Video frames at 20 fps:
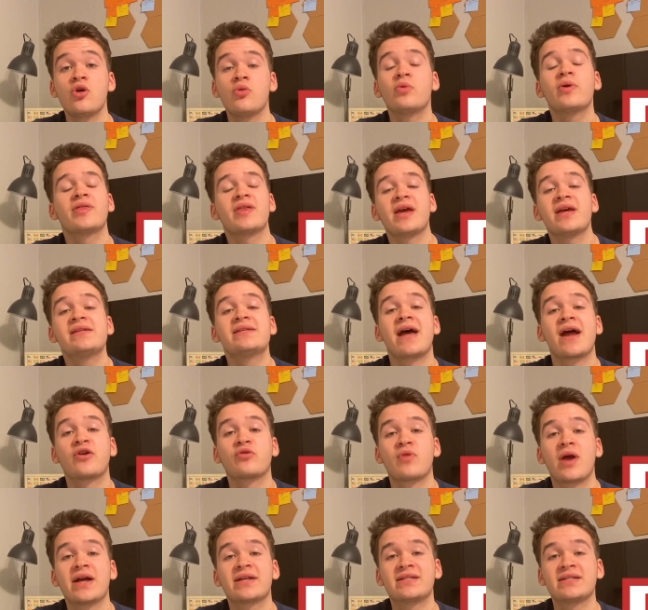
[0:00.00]
with a
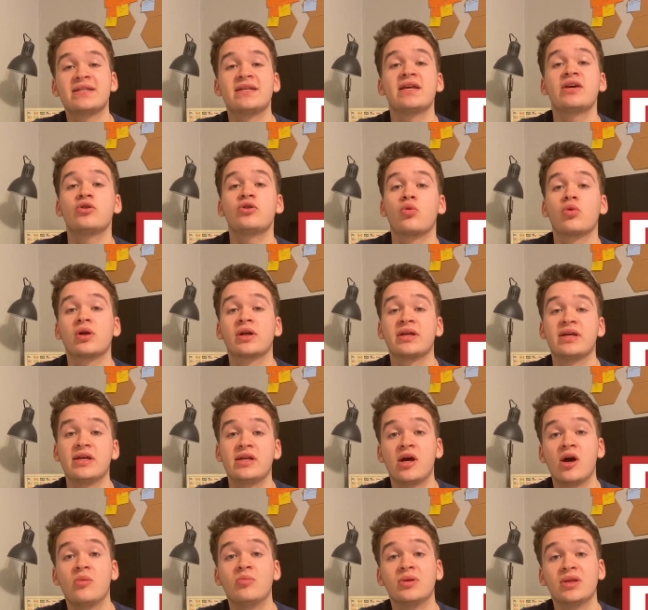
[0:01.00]
direct Git or
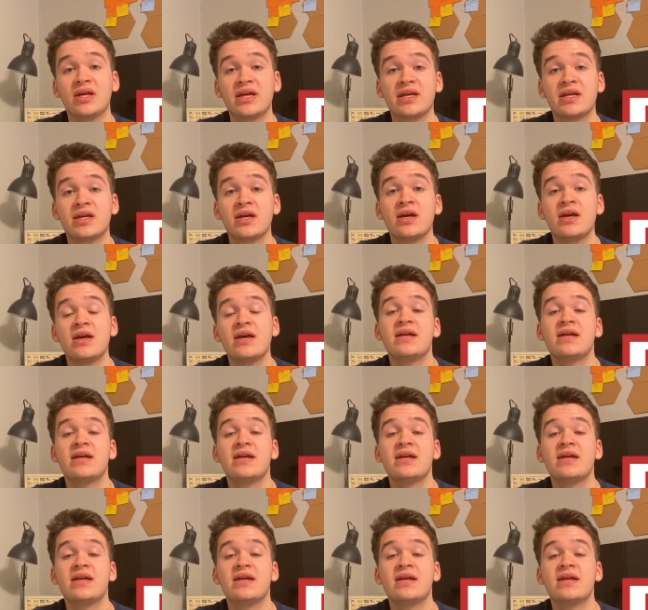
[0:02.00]
GitHub link